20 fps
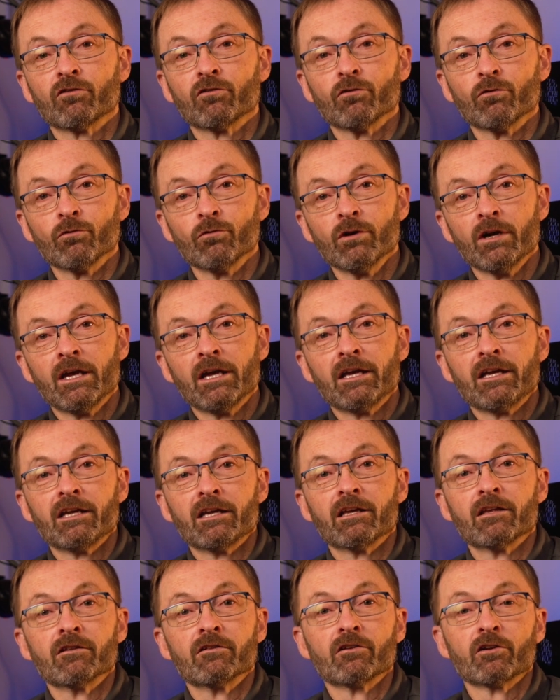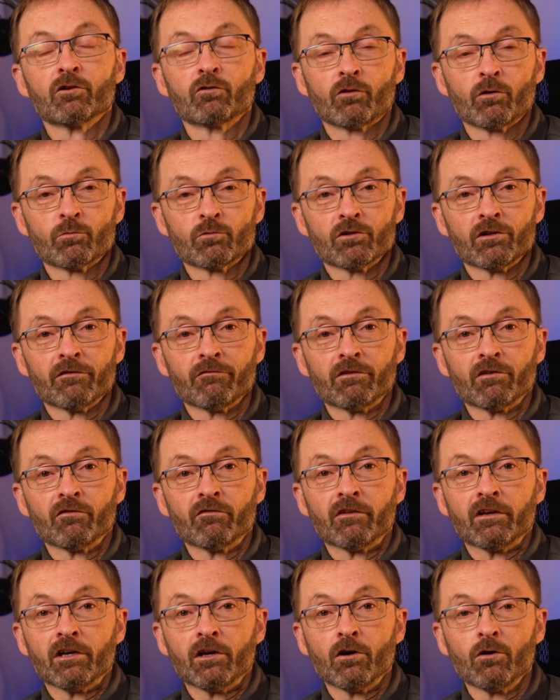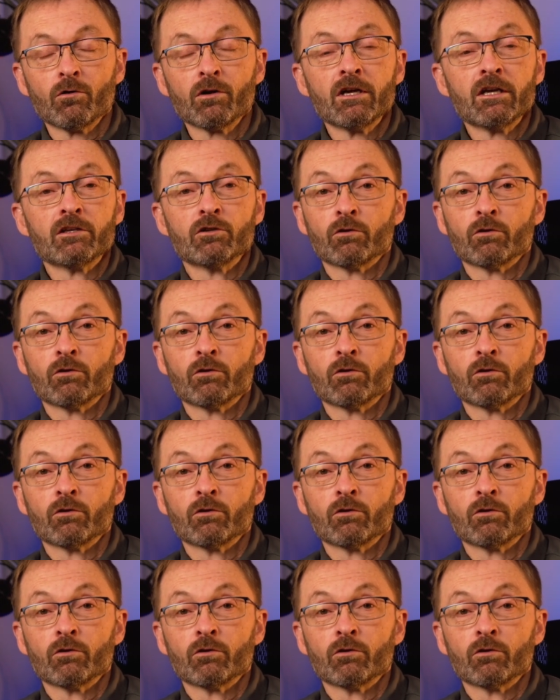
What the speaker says: to in the description of this video.